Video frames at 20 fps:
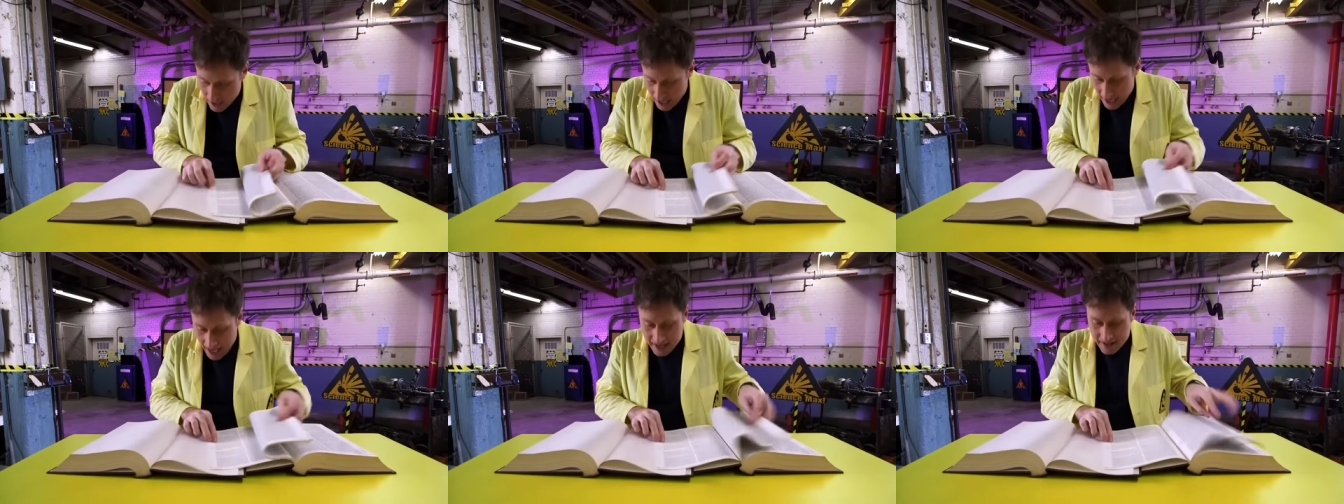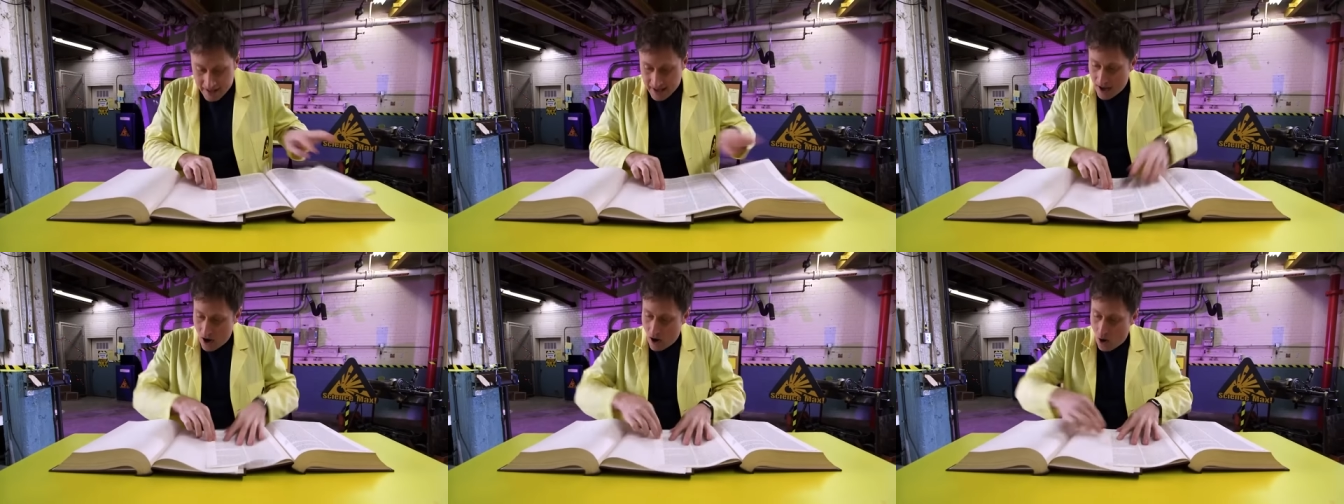
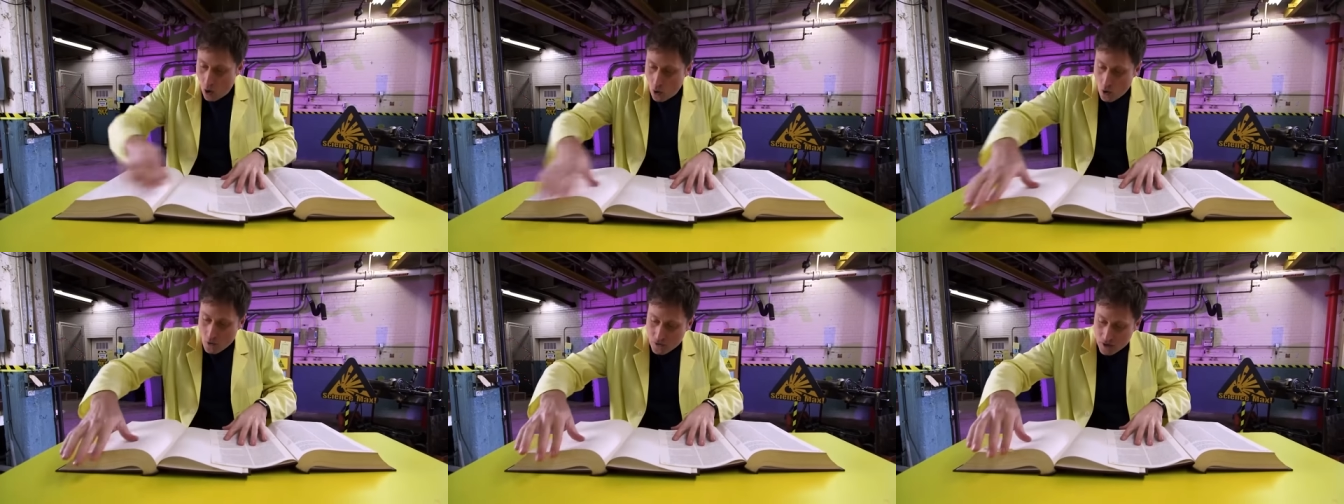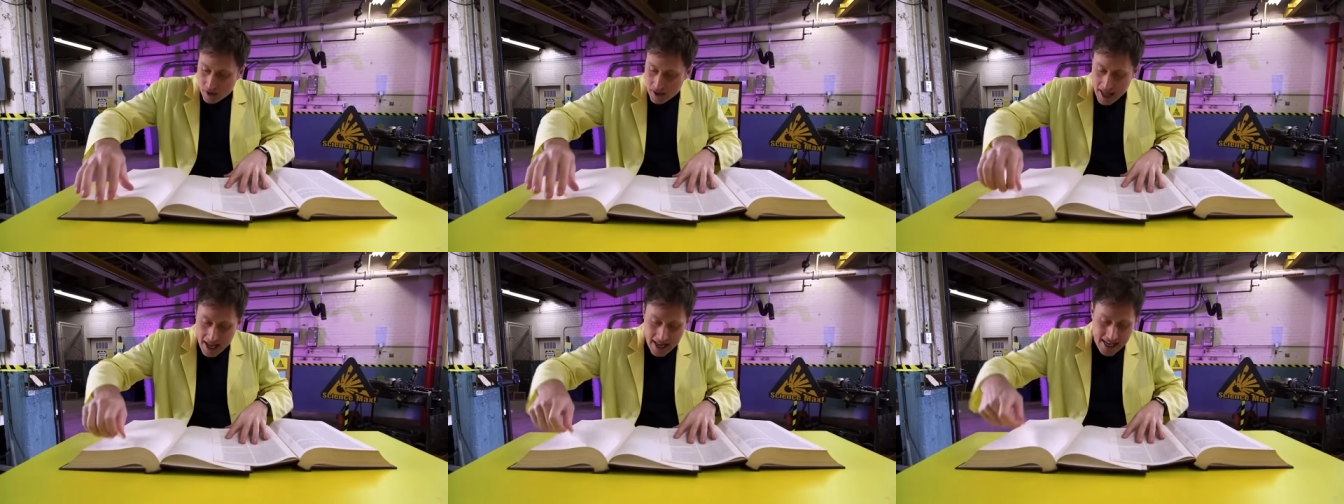and
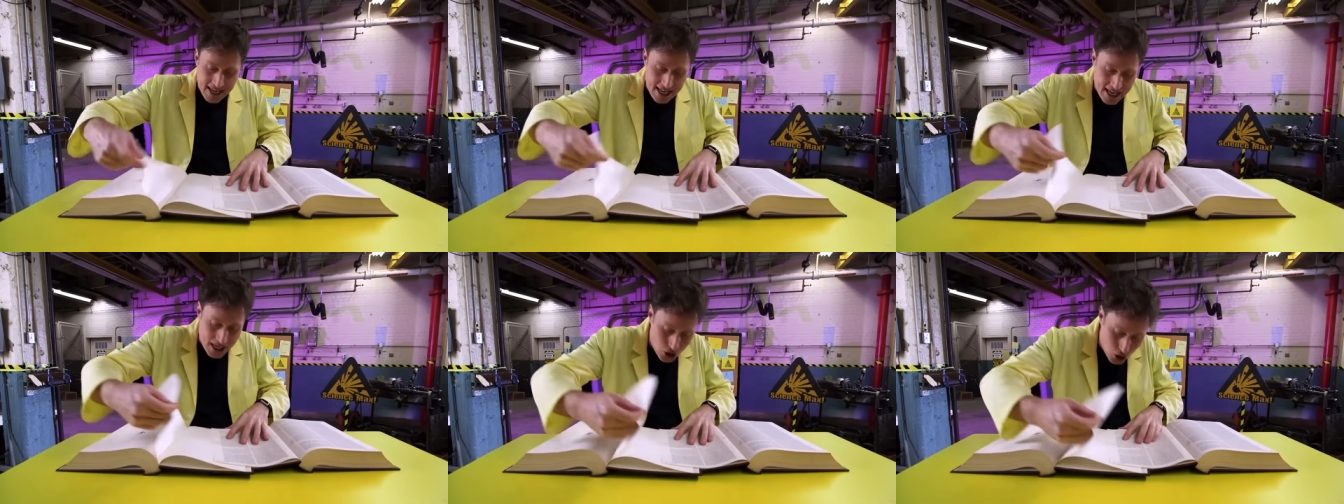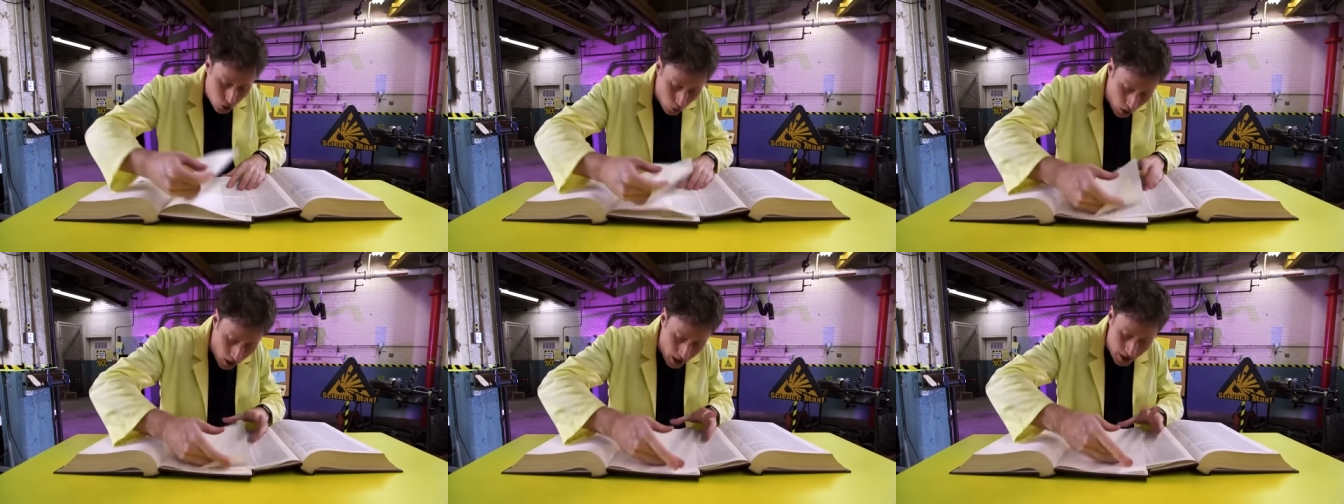overlay
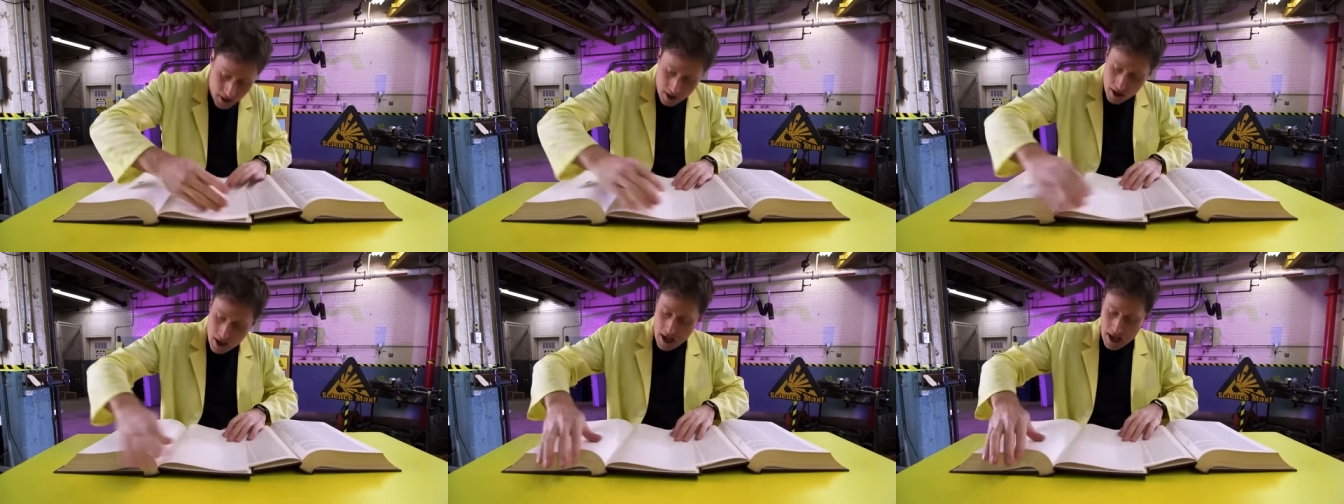each one